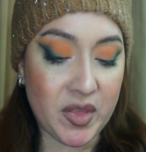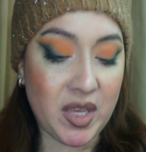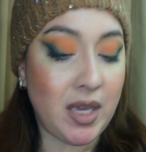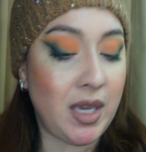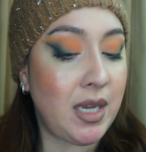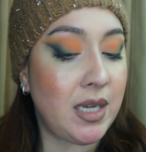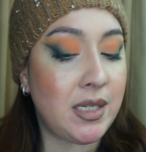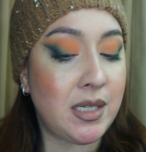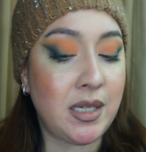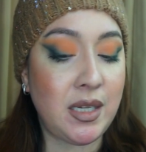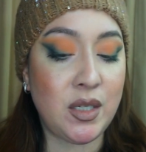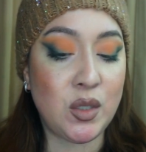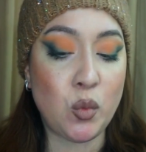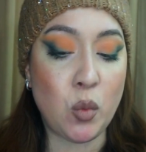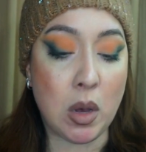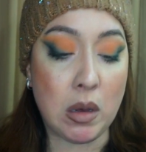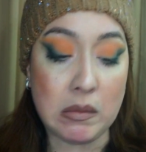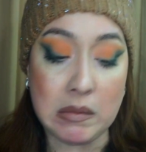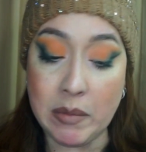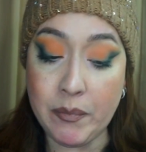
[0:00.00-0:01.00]
The ETs
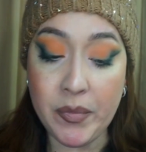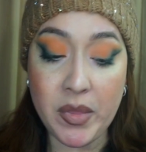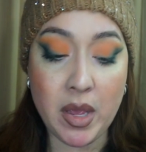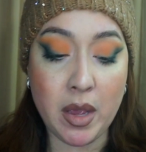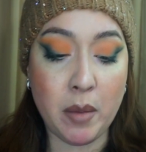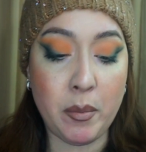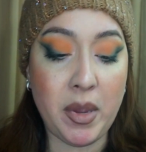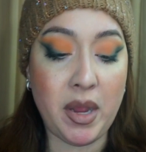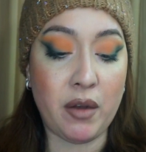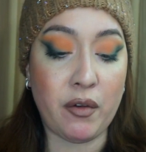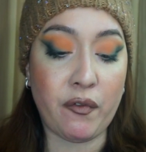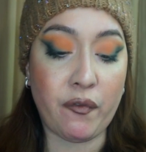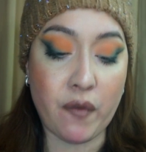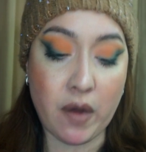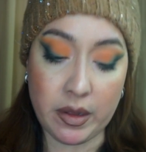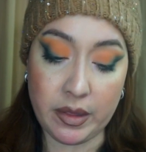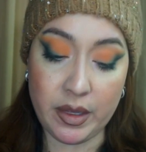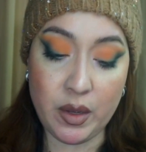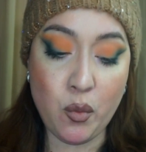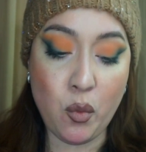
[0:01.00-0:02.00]
welcomed them in a
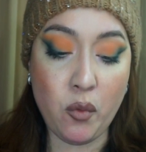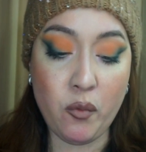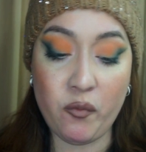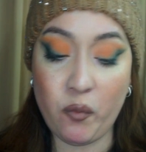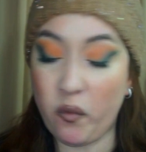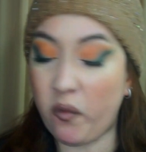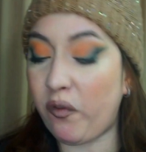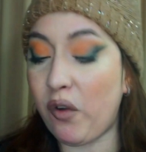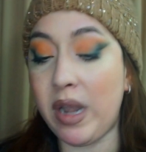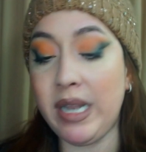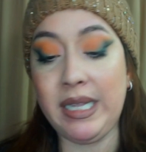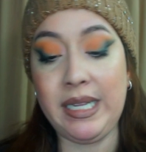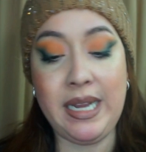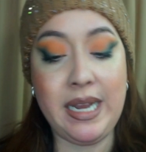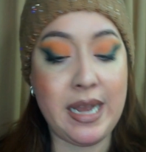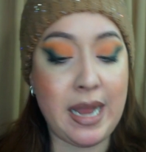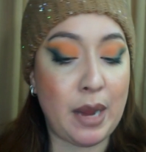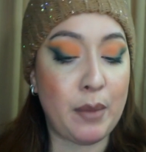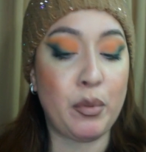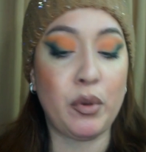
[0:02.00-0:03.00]
friendly,
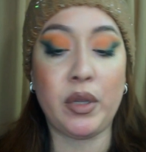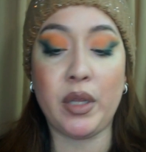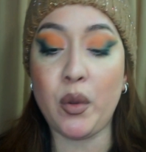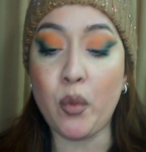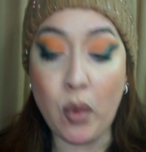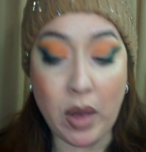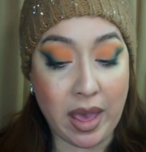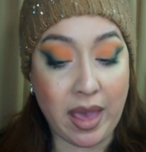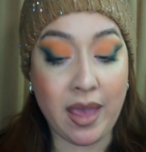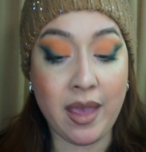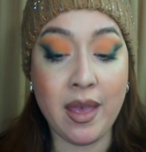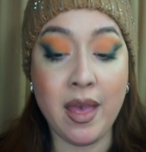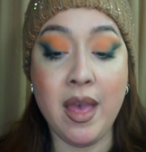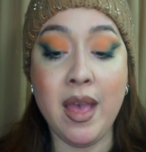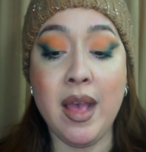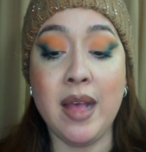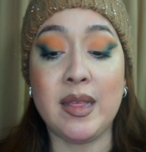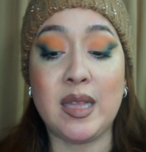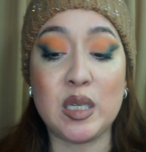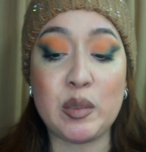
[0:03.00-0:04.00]
neighborly way.
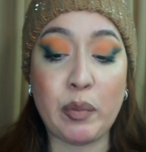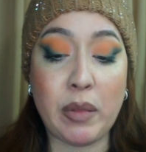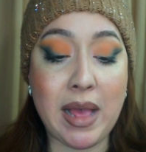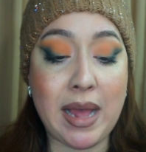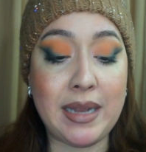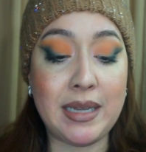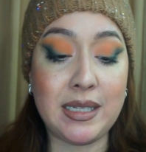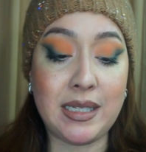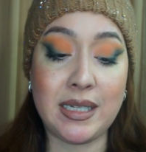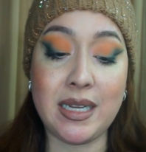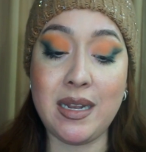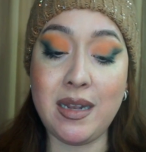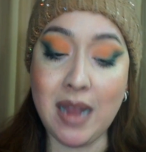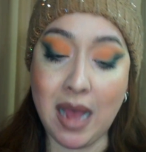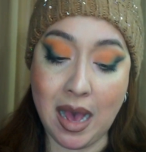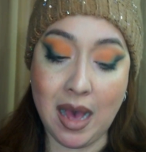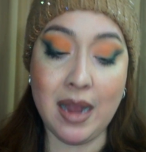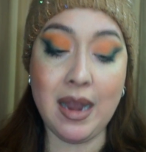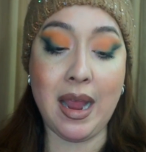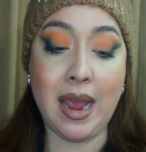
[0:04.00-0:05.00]
This planet did
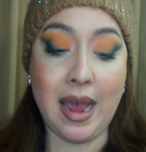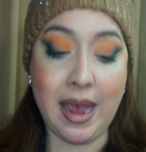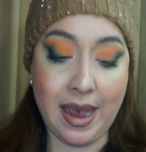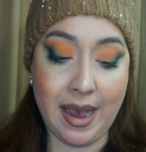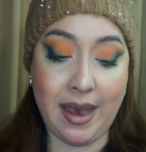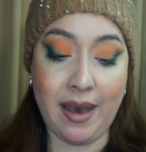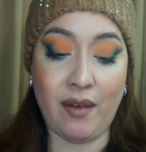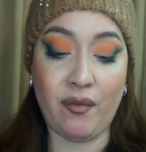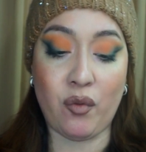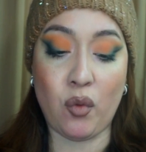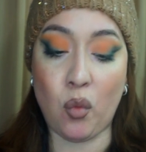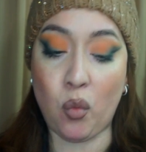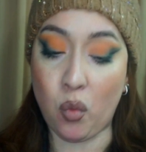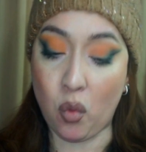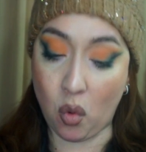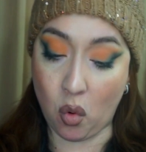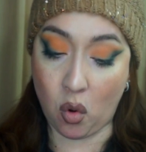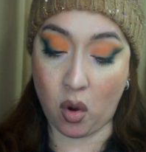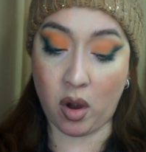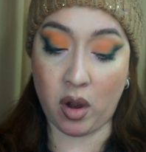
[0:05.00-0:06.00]
not have
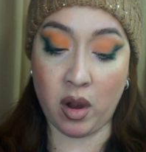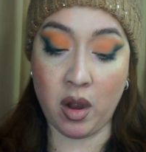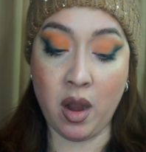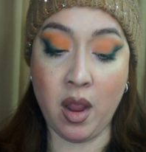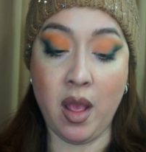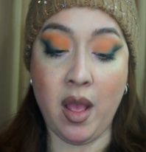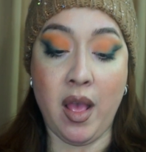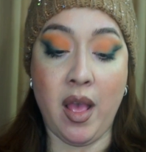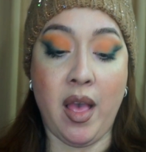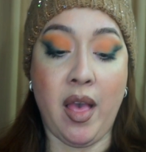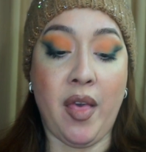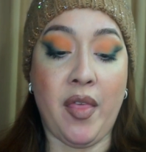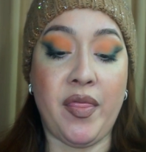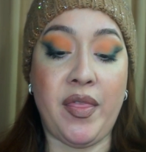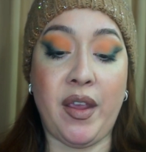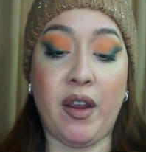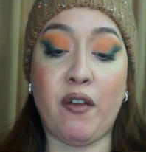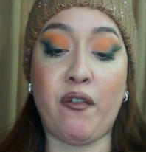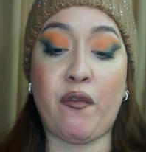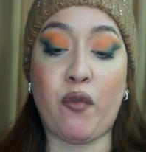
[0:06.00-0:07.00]
war
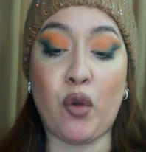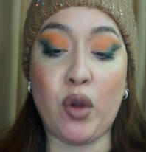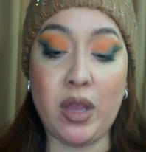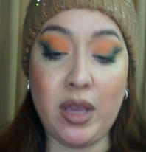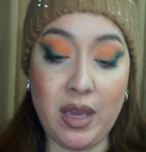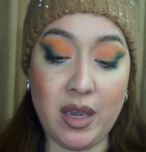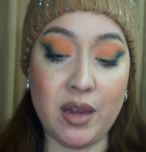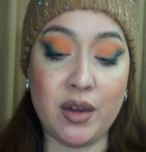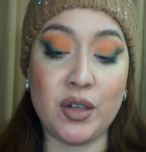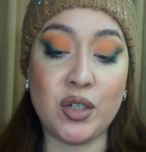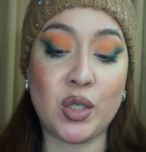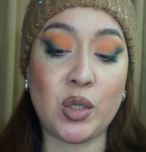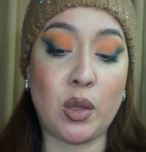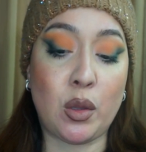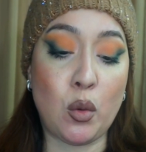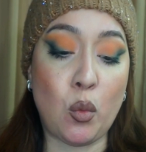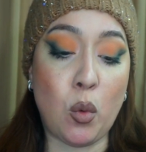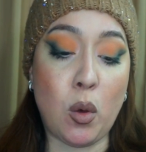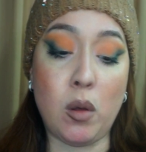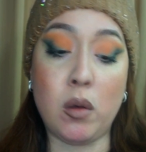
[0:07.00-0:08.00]
there for years, so
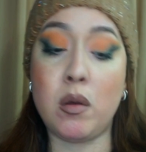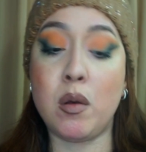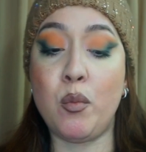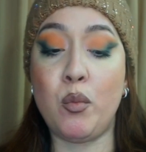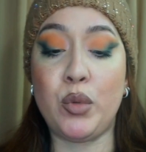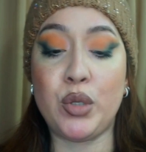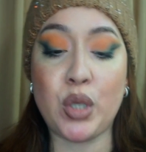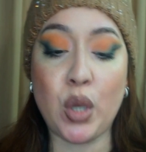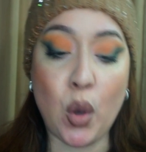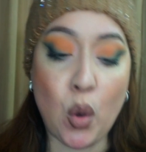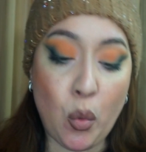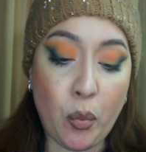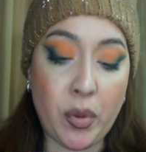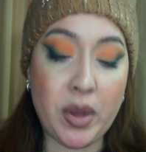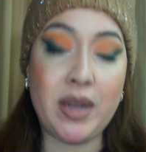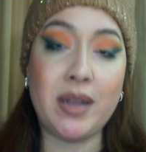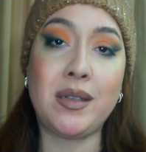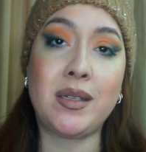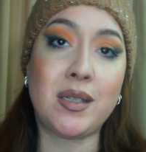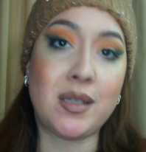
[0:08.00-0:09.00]
the welcome was
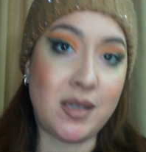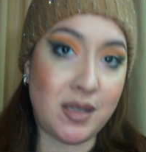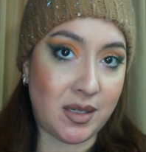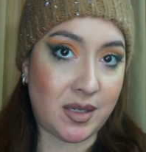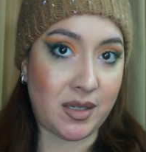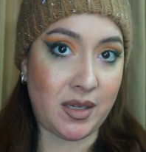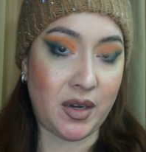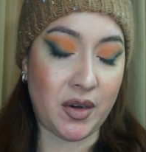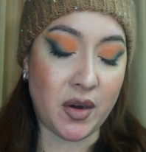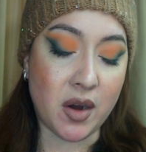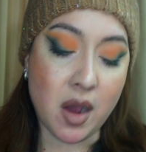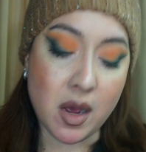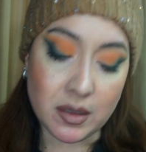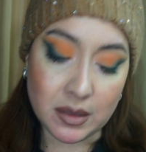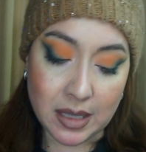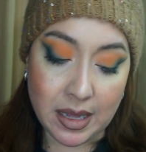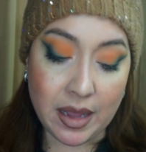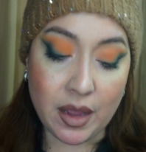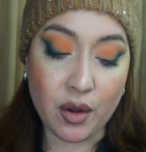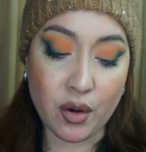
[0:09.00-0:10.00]
open and sincere,
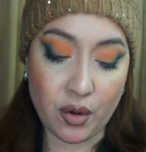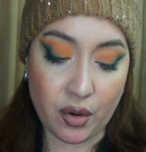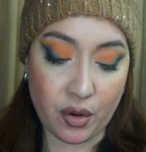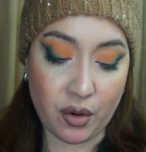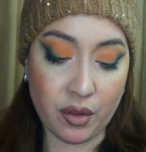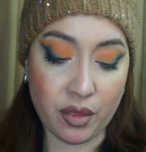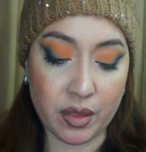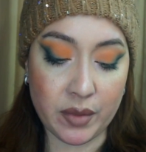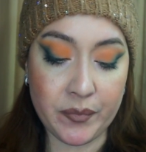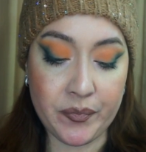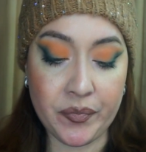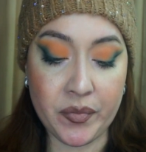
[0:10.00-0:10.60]
unlike Earth.